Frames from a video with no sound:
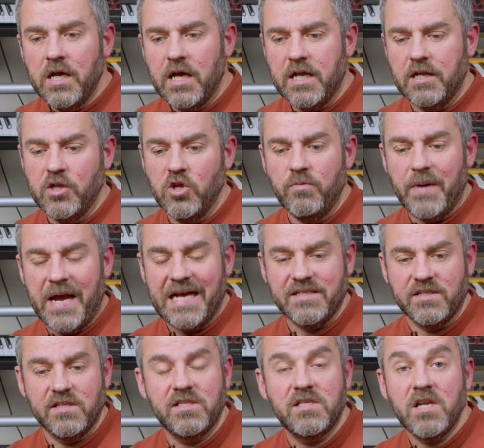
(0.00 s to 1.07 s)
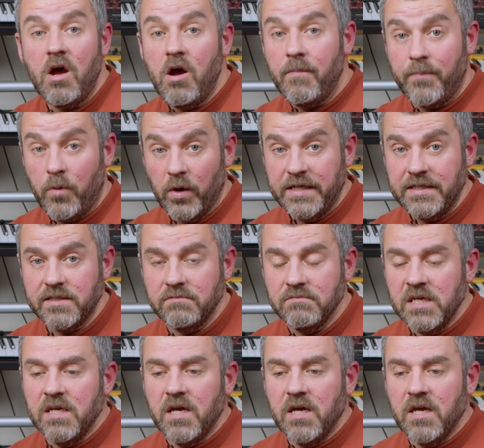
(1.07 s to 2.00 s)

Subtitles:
loop as a start point.